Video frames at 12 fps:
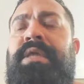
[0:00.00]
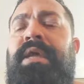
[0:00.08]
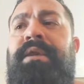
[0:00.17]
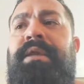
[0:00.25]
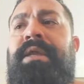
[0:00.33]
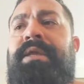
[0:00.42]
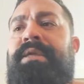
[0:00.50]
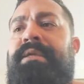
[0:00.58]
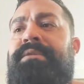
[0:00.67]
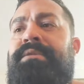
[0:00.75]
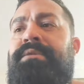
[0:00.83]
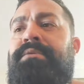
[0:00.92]
How did I
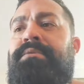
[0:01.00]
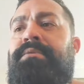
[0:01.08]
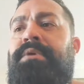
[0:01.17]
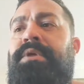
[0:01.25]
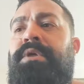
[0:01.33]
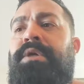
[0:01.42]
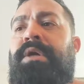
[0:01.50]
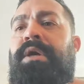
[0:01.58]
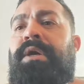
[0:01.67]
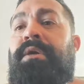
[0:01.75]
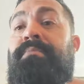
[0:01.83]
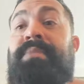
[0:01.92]
get to
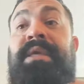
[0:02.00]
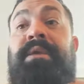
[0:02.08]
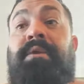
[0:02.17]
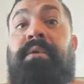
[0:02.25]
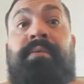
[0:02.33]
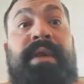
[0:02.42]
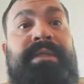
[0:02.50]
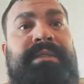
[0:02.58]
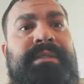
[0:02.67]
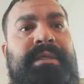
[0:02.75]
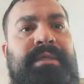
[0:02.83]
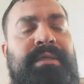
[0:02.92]
being
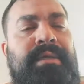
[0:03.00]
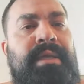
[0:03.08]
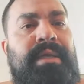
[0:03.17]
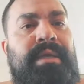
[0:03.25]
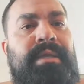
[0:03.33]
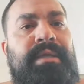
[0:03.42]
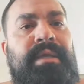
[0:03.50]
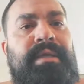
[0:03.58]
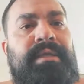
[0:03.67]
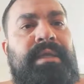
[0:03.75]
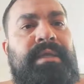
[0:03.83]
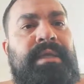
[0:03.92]
arrested
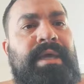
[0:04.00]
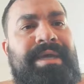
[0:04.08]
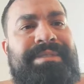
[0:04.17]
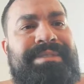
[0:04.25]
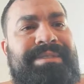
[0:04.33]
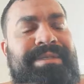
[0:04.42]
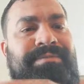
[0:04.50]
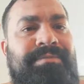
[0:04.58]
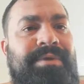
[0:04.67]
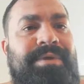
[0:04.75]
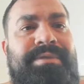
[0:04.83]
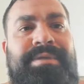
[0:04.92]
and constantly in
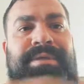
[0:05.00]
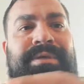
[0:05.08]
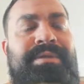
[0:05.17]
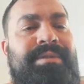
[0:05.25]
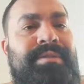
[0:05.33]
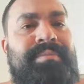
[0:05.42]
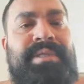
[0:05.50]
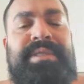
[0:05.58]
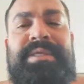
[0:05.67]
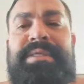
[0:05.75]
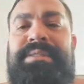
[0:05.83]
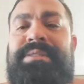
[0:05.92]
front of the
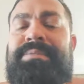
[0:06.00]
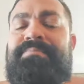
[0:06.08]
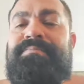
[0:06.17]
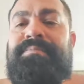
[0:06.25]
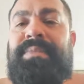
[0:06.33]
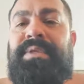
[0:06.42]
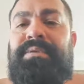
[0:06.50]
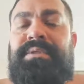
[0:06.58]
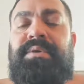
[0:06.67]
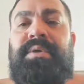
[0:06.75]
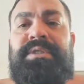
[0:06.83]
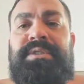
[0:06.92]
police? It was a
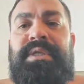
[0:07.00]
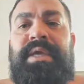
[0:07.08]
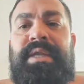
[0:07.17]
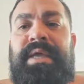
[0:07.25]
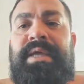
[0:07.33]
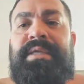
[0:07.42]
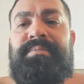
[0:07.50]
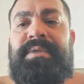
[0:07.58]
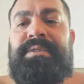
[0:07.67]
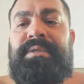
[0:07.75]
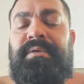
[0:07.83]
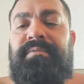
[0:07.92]
question I had to ask
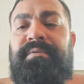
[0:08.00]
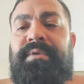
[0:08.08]
myself.